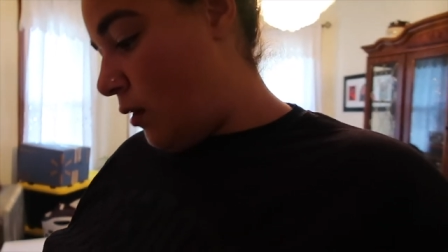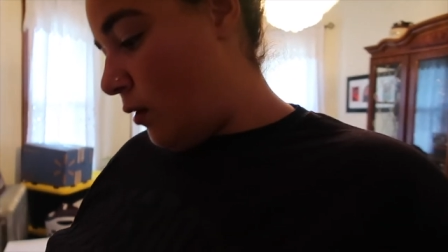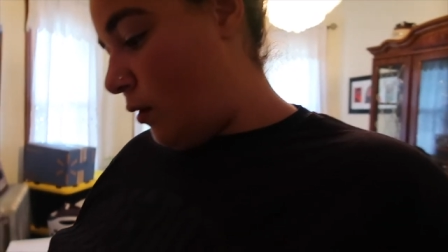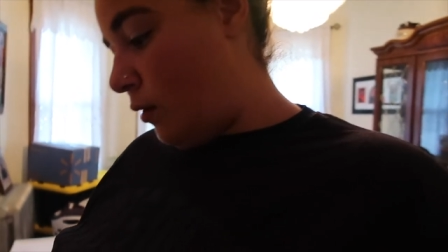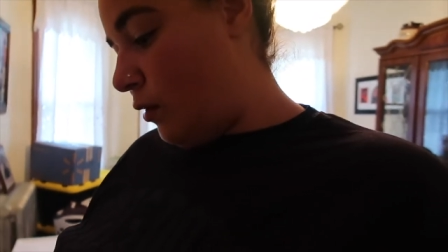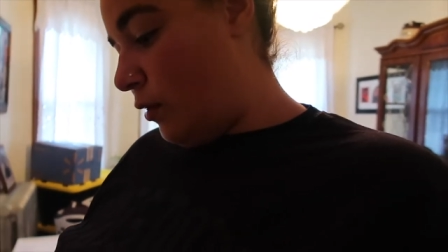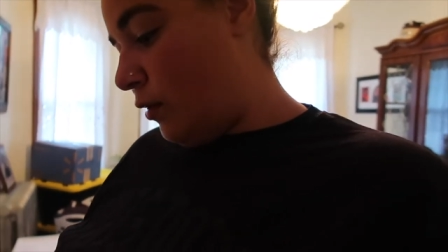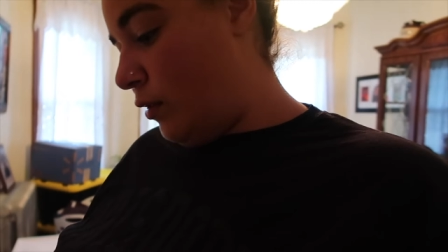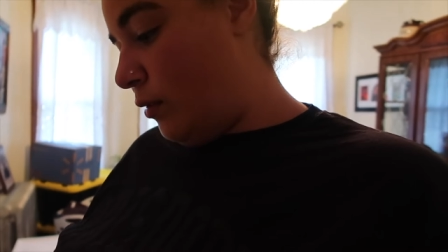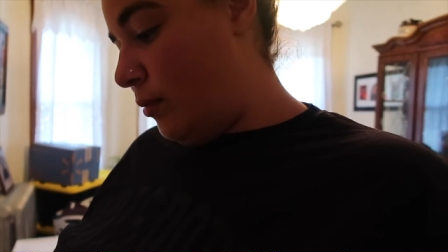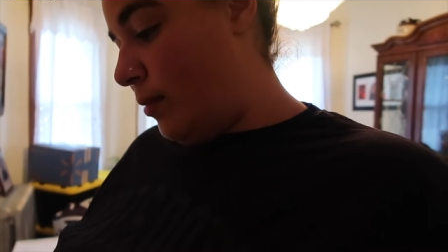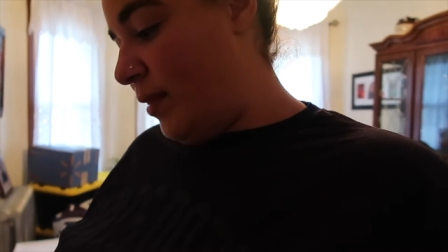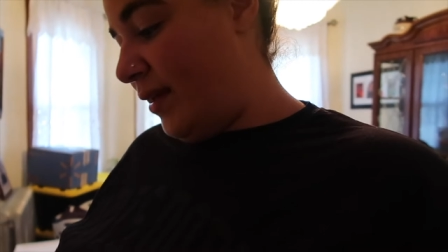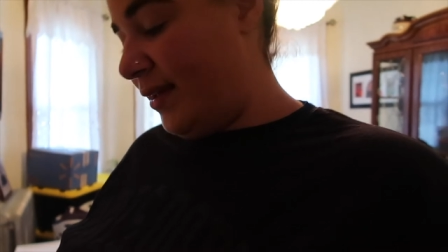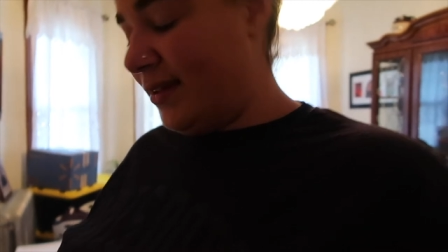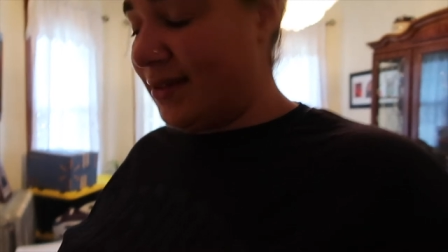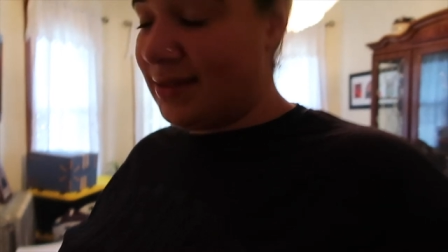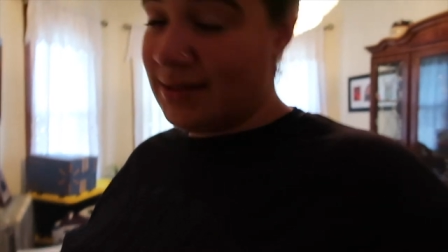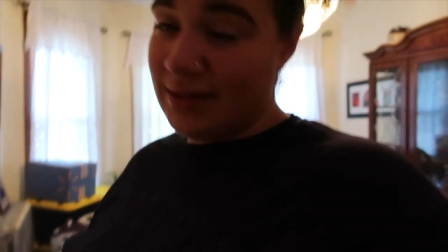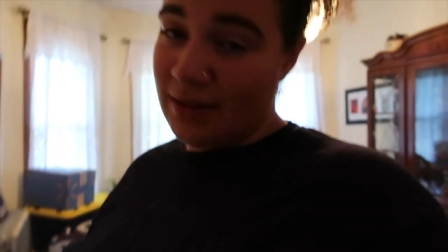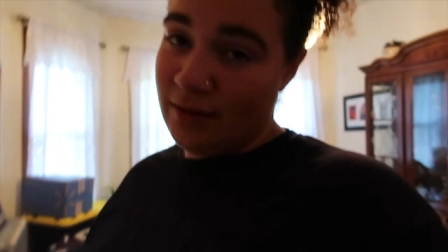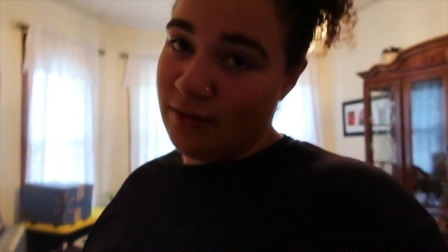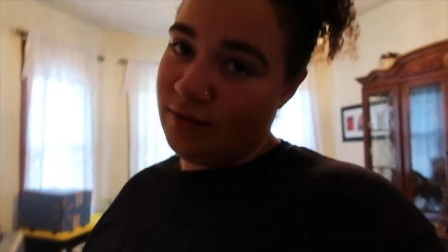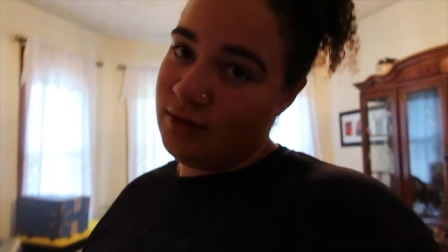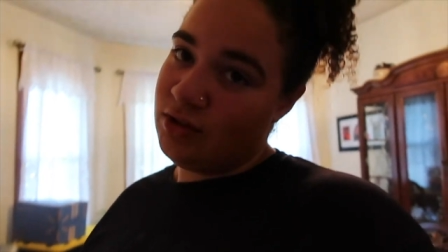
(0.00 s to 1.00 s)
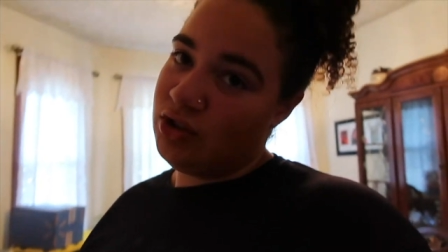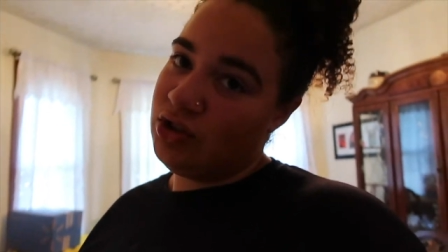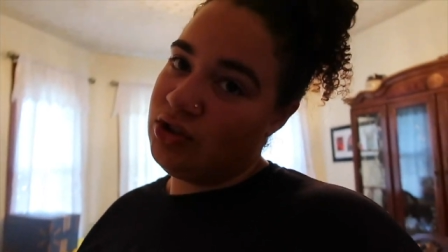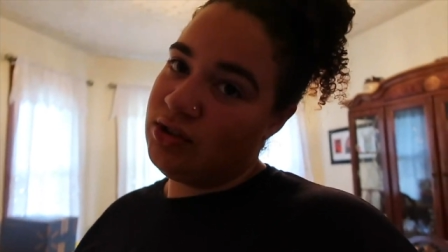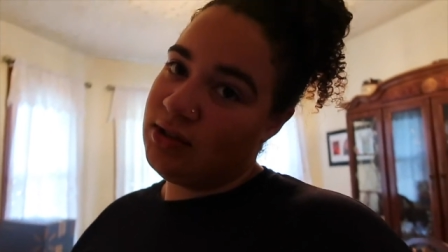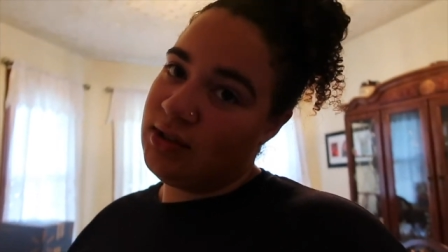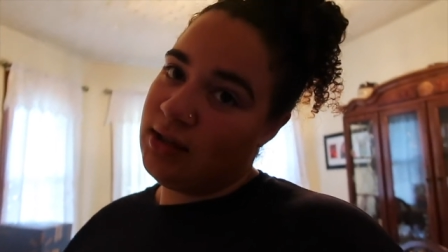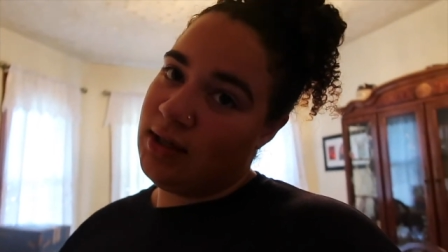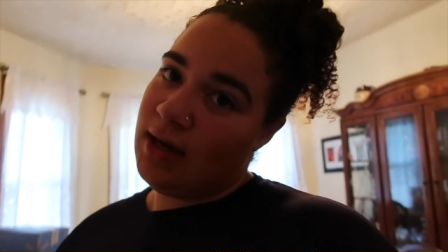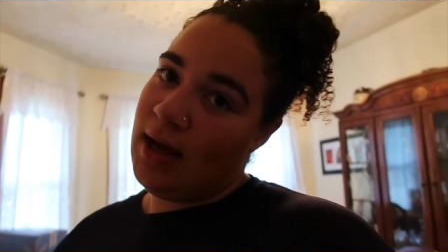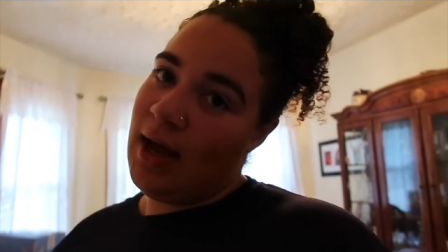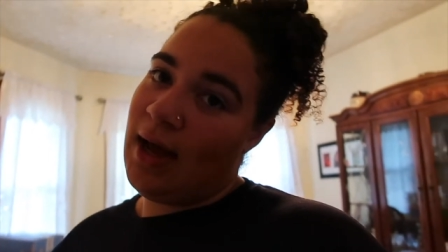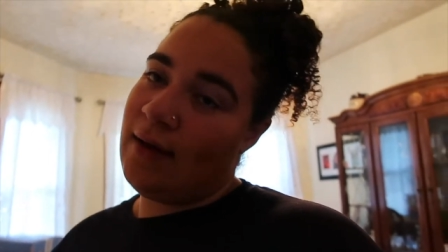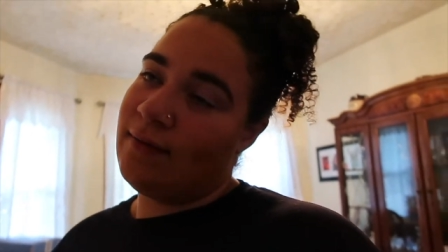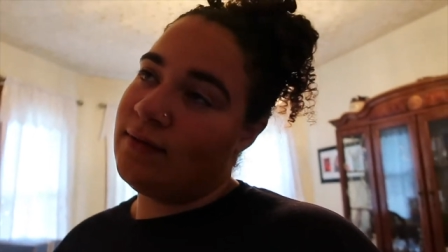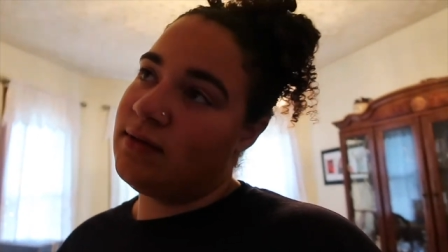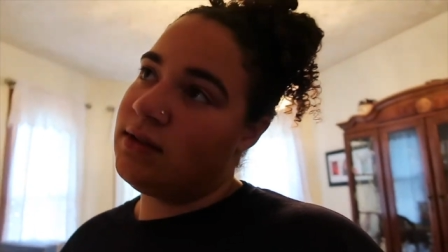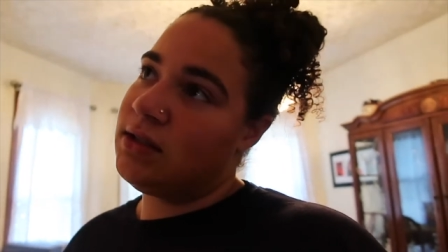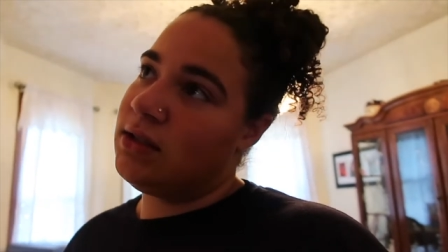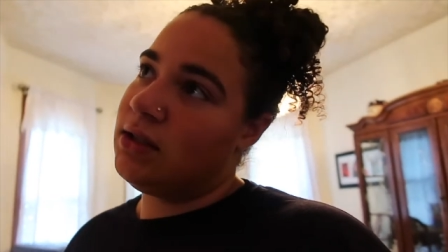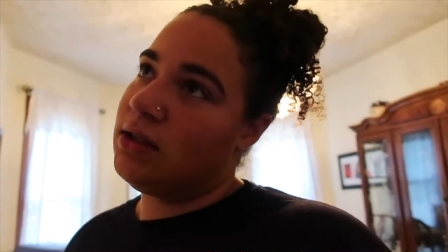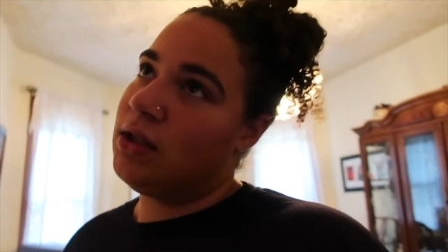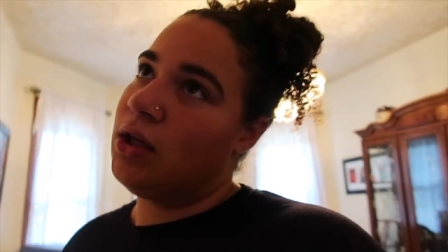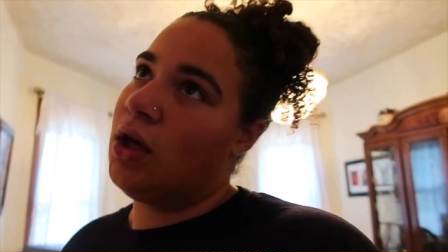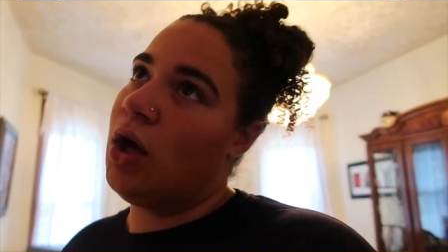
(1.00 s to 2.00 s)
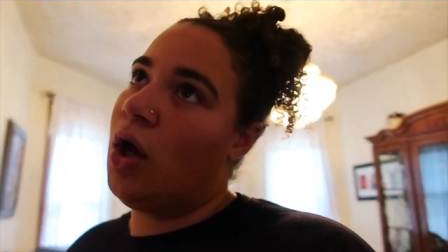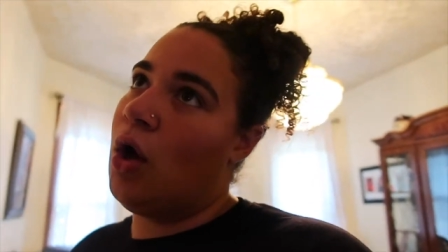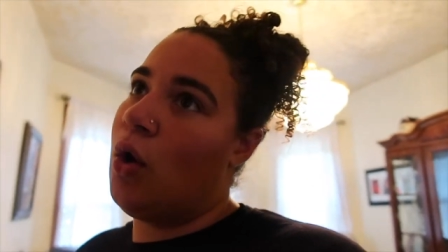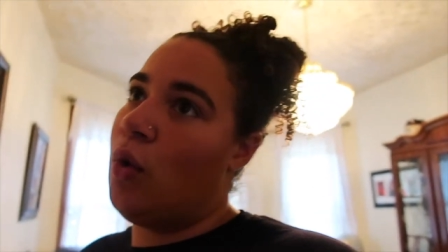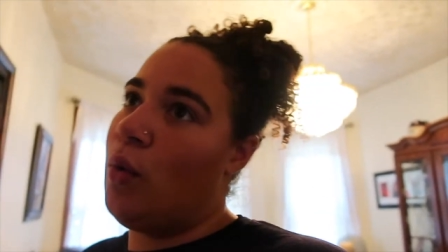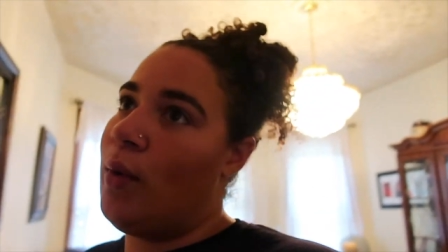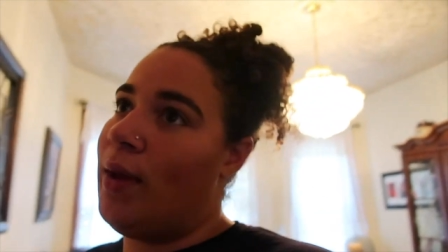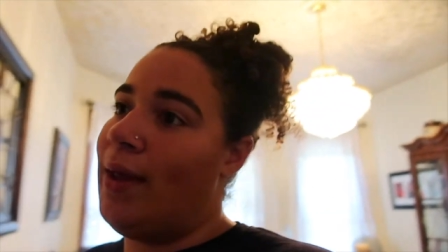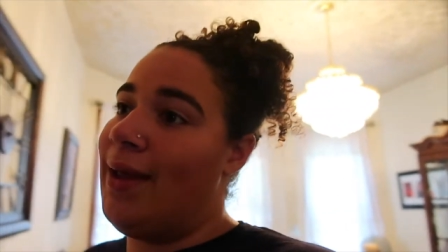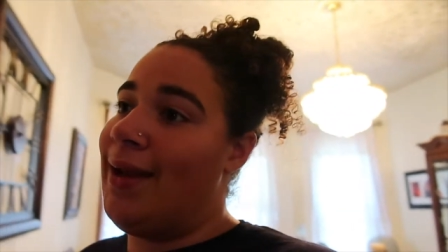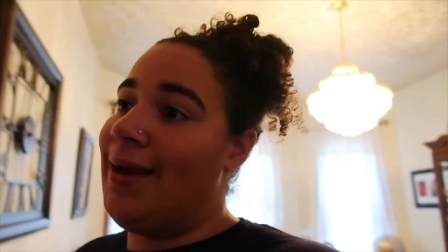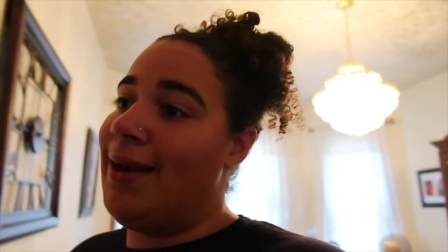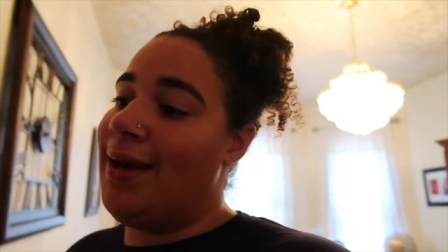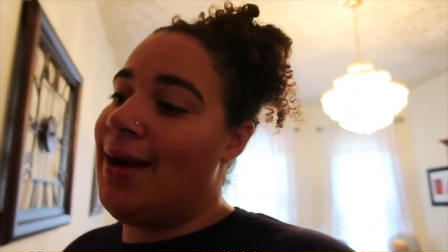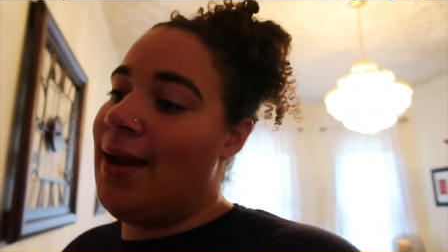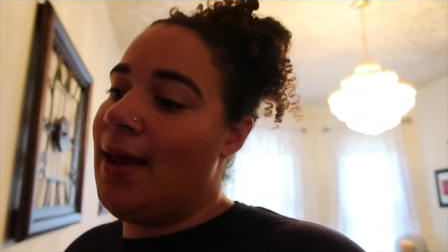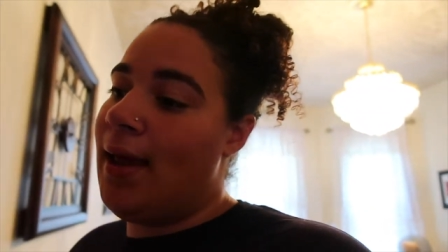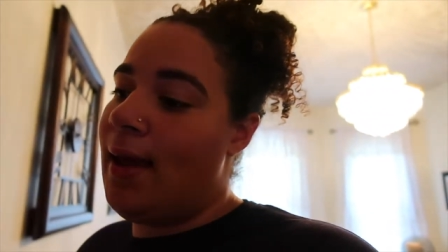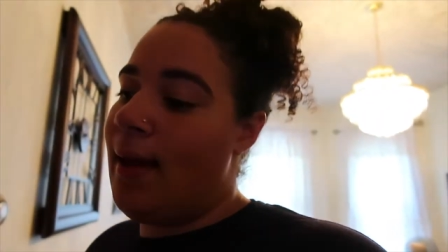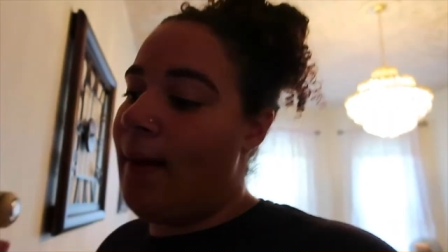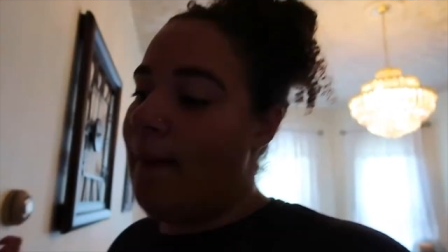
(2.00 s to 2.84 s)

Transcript: all the big stuff is just gonna have to go in